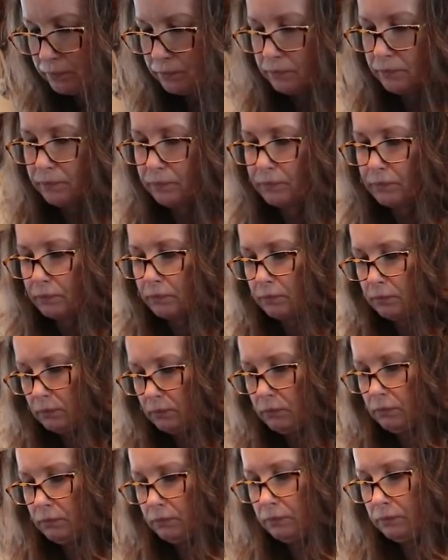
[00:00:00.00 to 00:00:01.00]

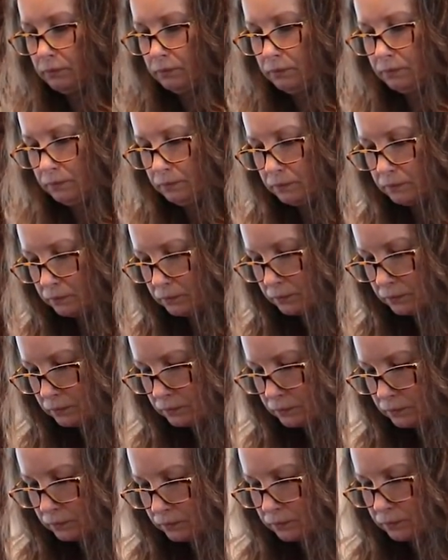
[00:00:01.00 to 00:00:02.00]

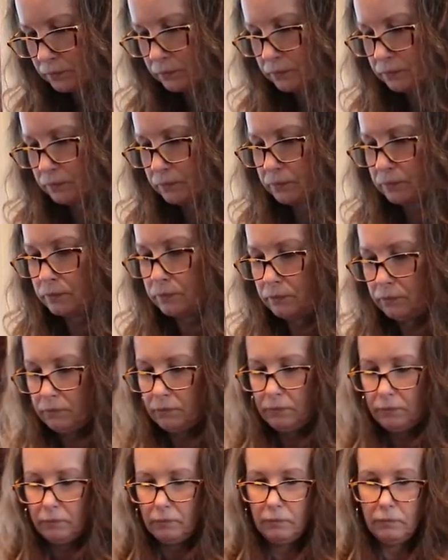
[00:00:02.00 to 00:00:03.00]

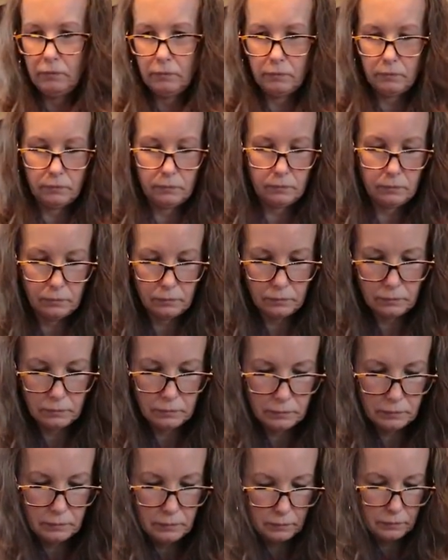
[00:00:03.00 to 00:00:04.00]

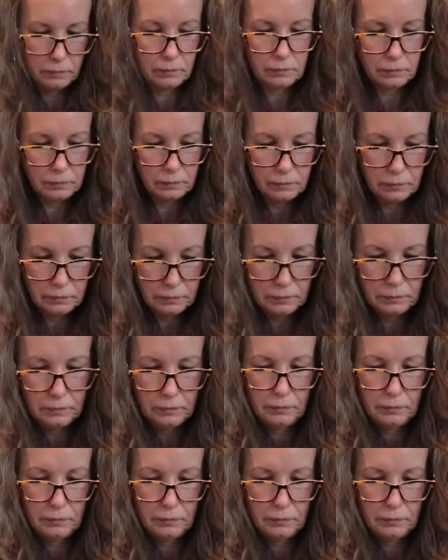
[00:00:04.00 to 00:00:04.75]
Nothing is said.